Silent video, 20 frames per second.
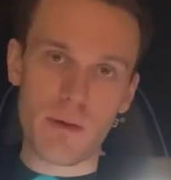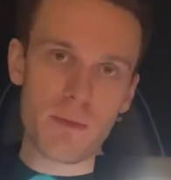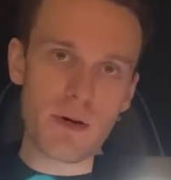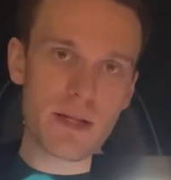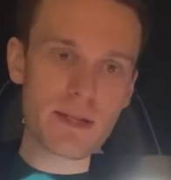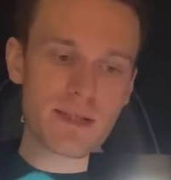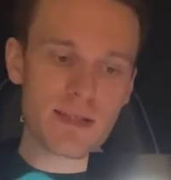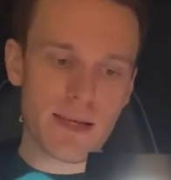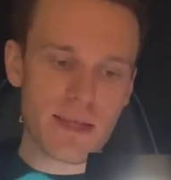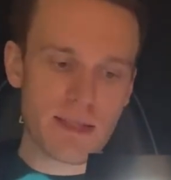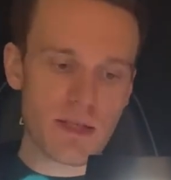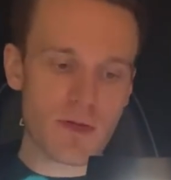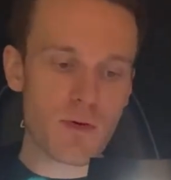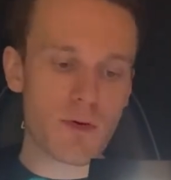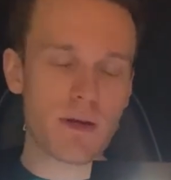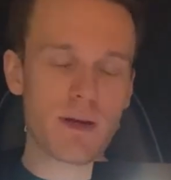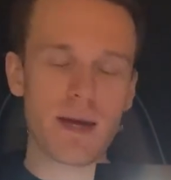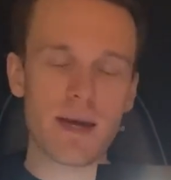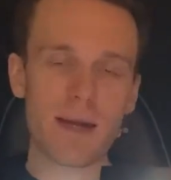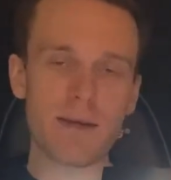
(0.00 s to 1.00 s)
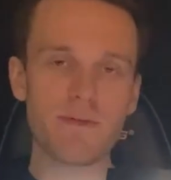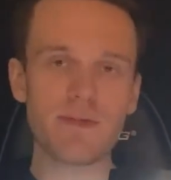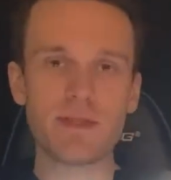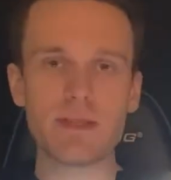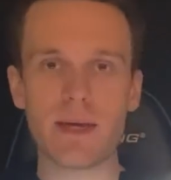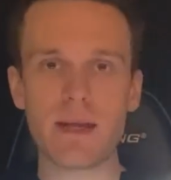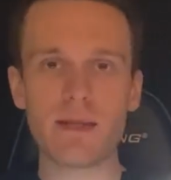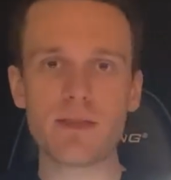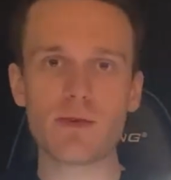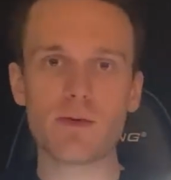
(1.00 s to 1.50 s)
but it's nice that you can kind of
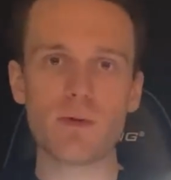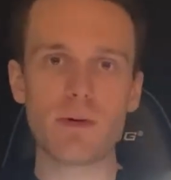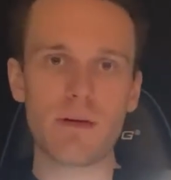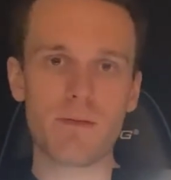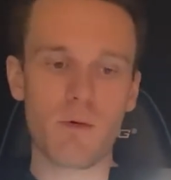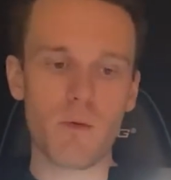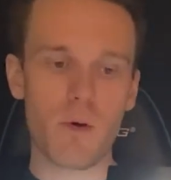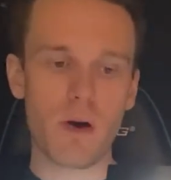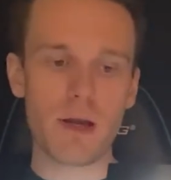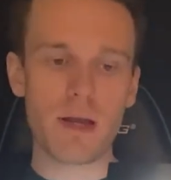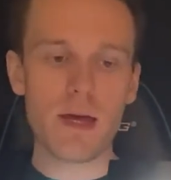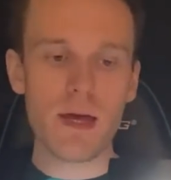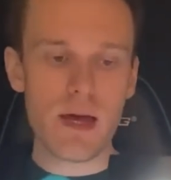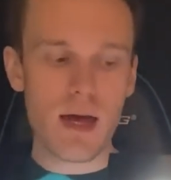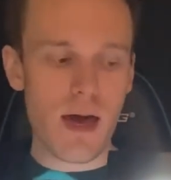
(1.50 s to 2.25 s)
set it to whatever one